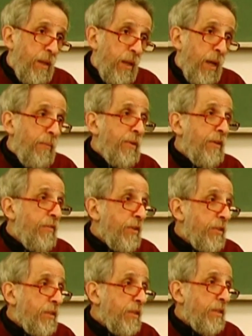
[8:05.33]
How many of
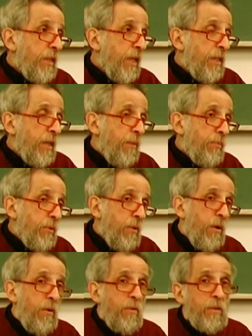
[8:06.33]
us can stand up to
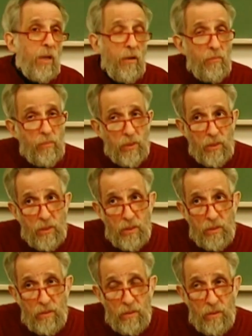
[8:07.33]
our own governments?
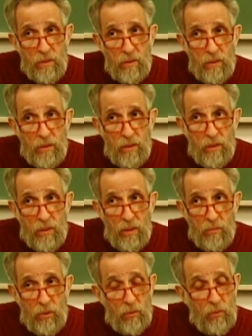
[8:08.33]

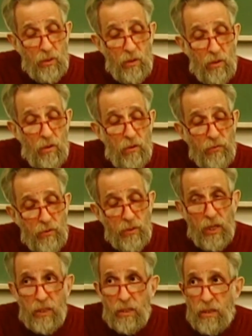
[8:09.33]
But we know if you
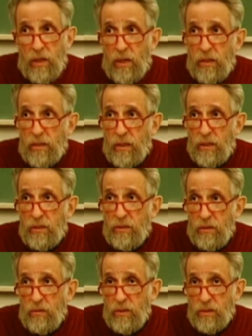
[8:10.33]
take the Holocaust
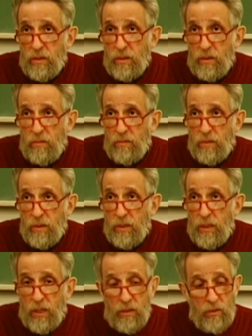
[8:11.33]
seriously, you
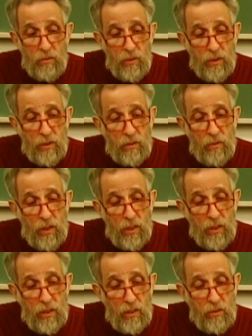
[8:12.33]
see, and you integrate
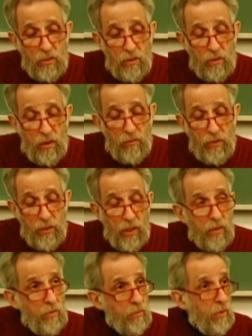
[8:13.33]
it into your
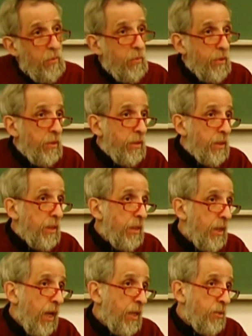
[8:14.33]
everyday, you know, one of the
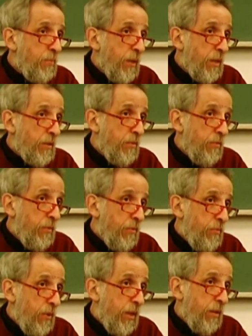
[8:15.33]
key aspects
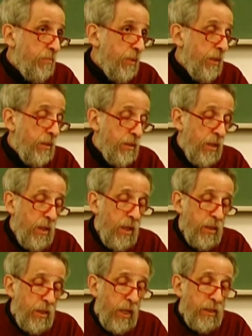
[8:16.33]
of what it means
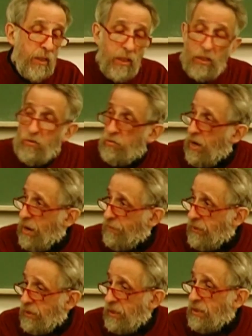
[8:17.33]
not to get
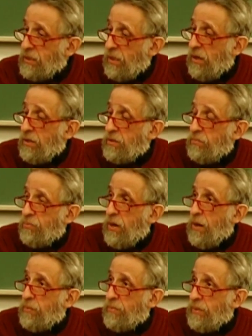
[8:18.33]
trapped in these kinds of
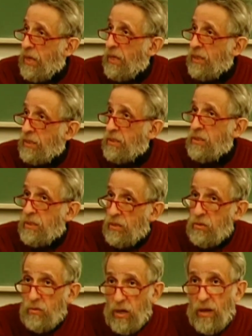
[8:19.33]
problematics is
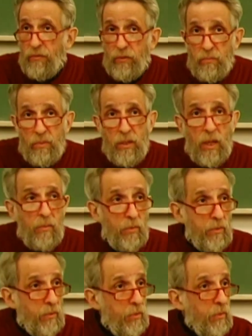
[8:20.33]
that you have to be
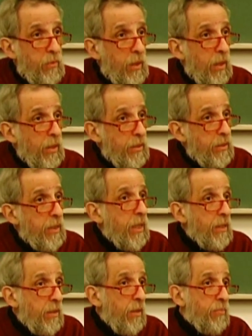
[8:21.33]
able to
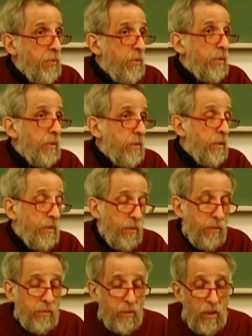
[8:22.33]
stand up to your, you
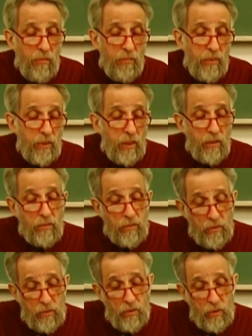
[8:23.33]
know, government, as
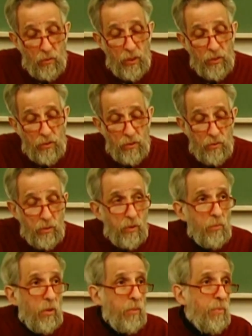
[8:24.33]
the Greeks knew with
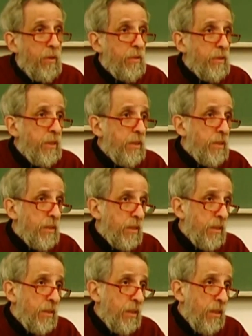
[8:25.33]
the word
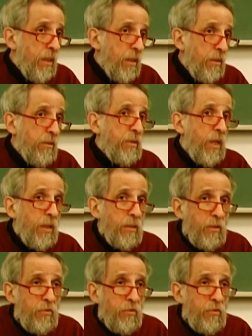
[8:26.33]
parazitsis, you know, tell the